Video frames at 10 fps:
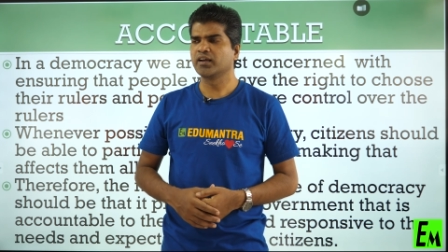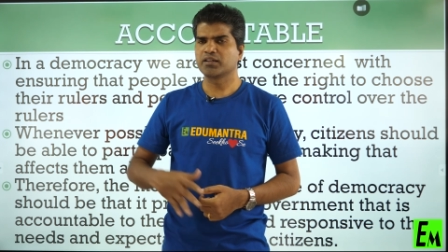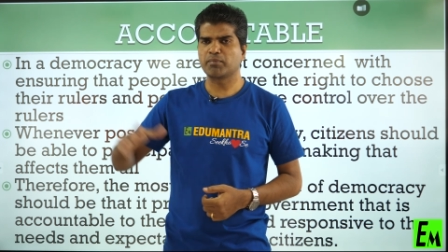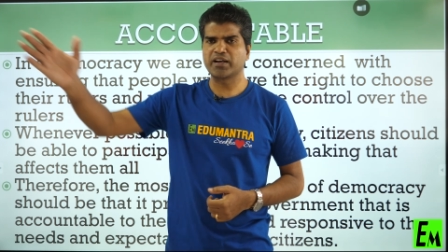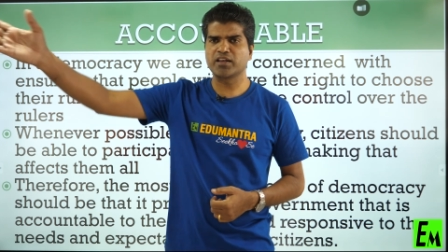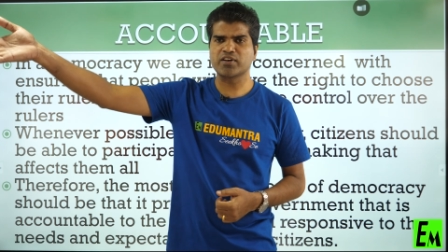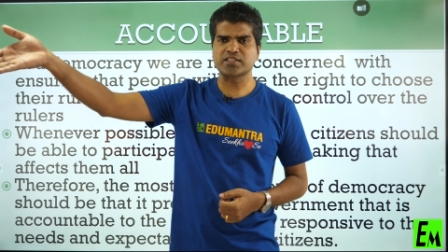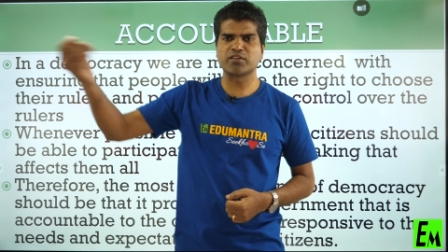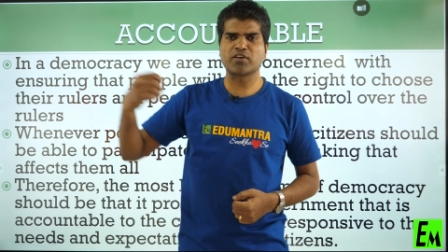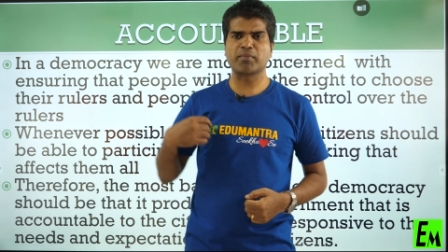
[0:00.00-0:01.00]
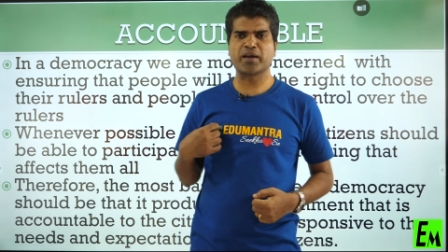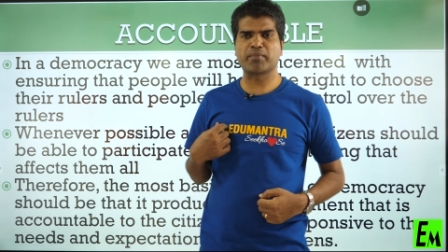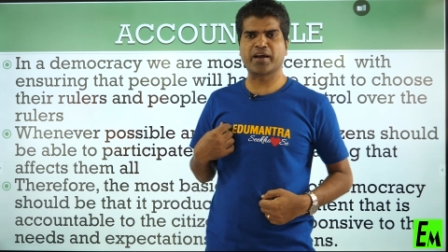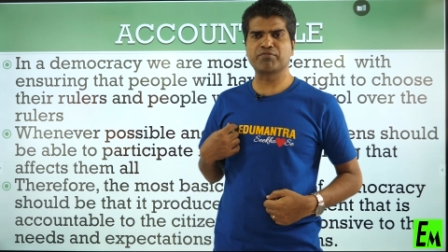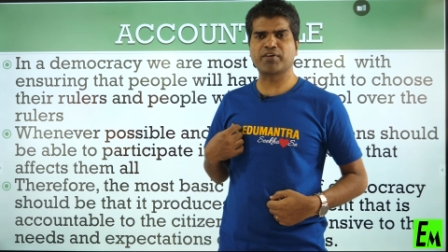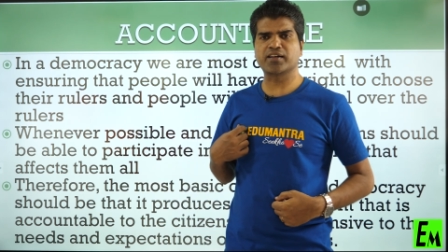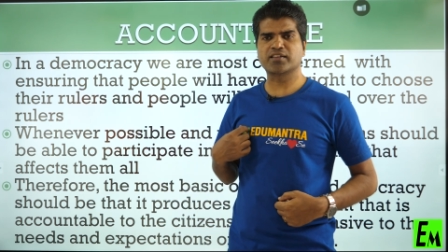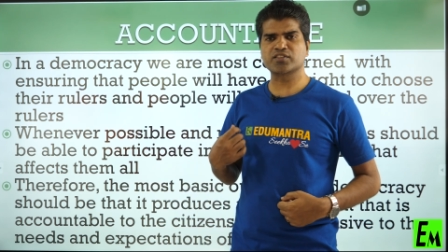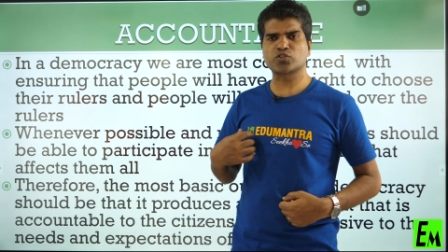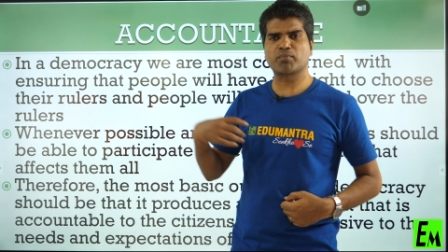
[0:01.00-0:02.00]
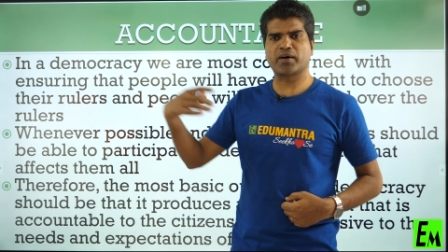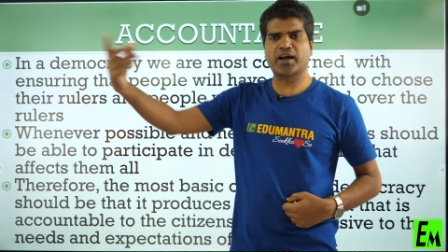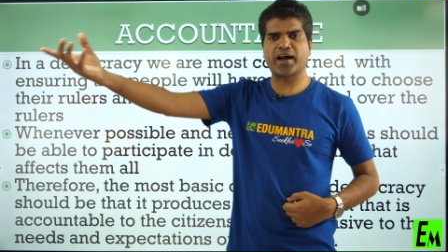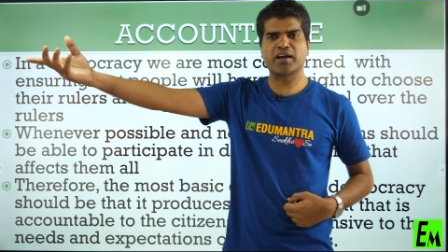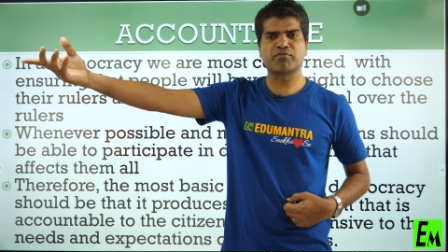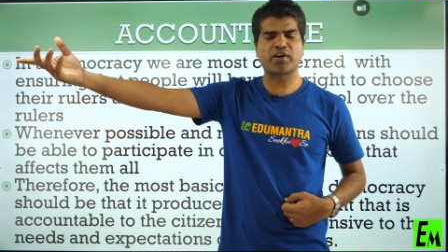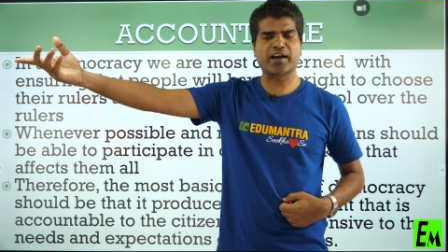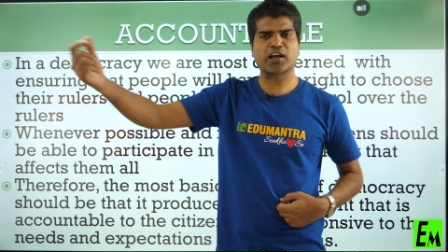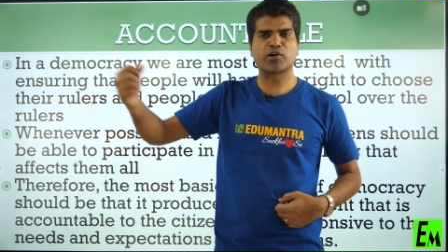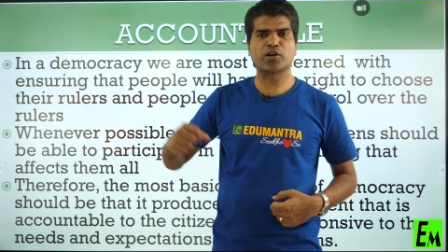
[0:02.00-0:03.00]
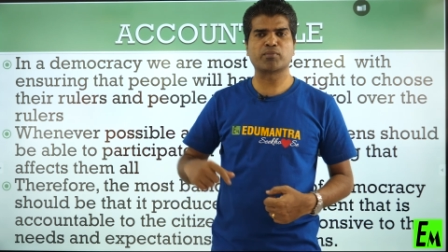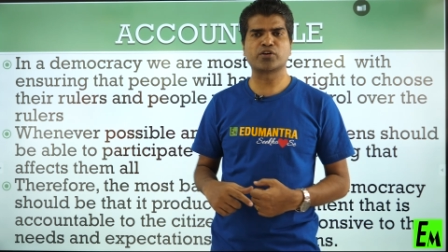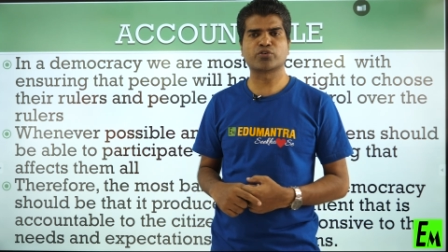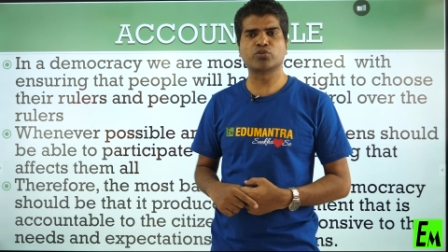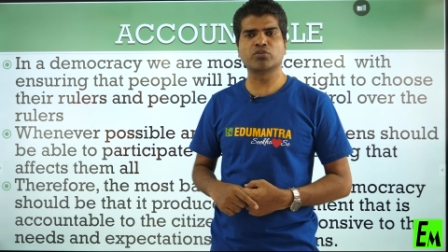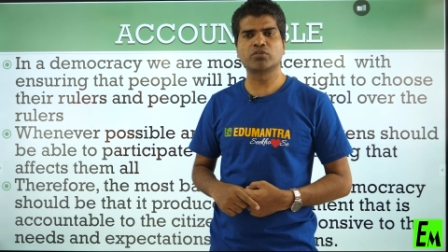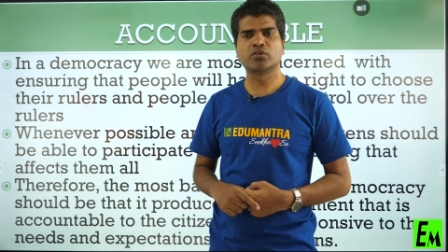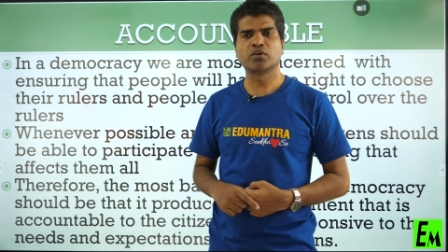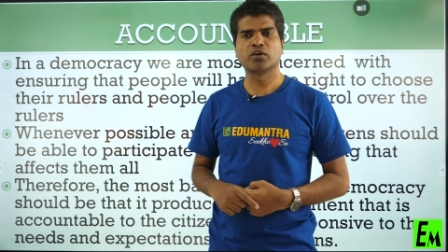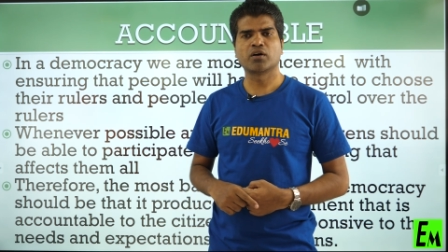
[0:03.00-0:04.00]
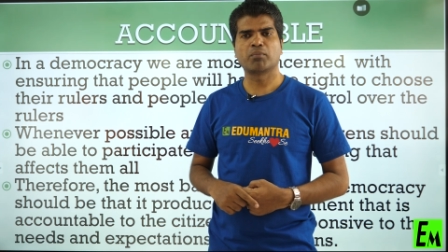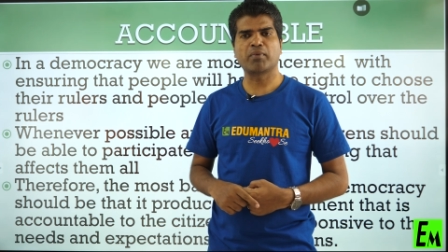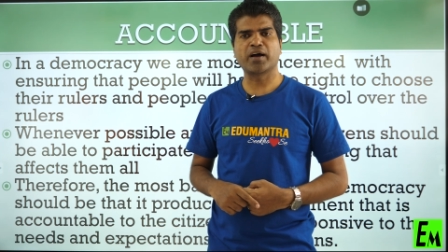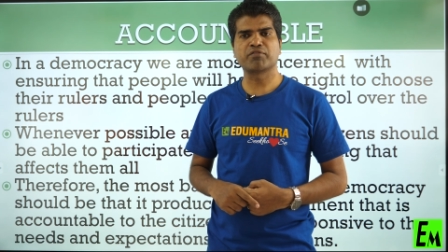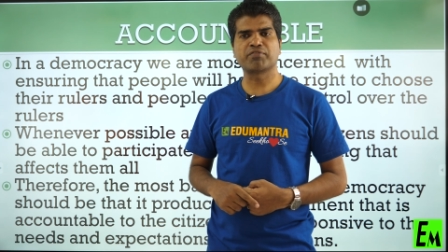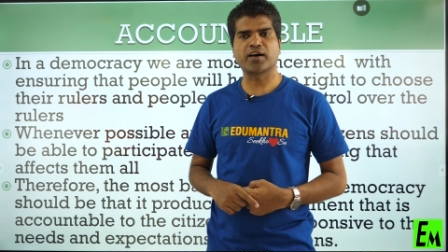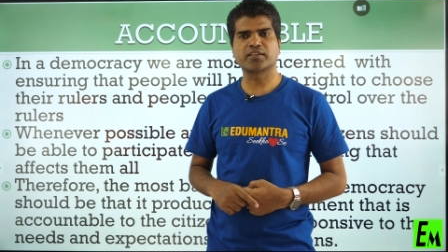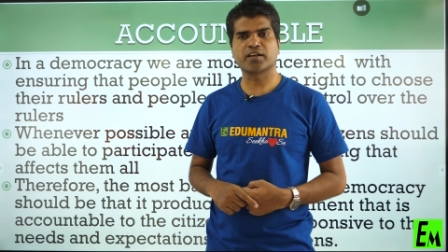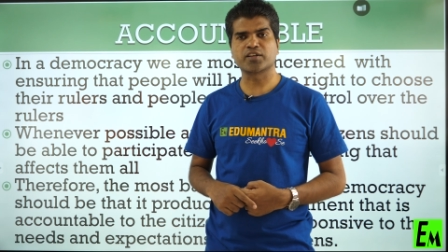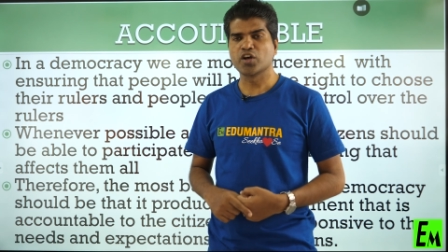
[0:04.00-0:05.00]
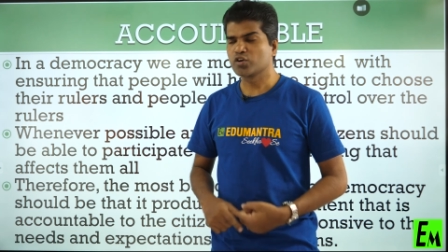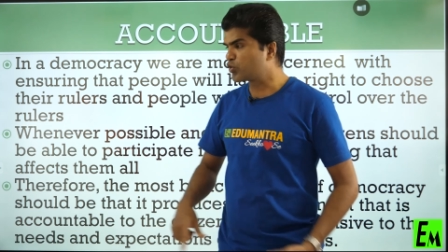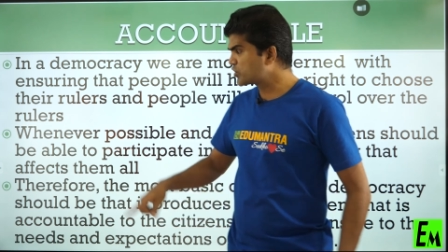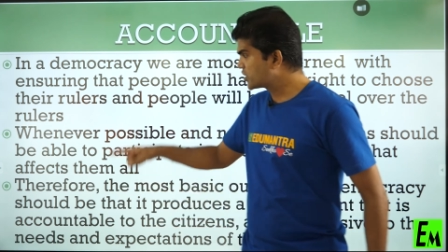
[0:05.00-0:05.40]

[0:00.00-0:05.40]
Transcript: The money was given by my father. So I am accountable to my father. So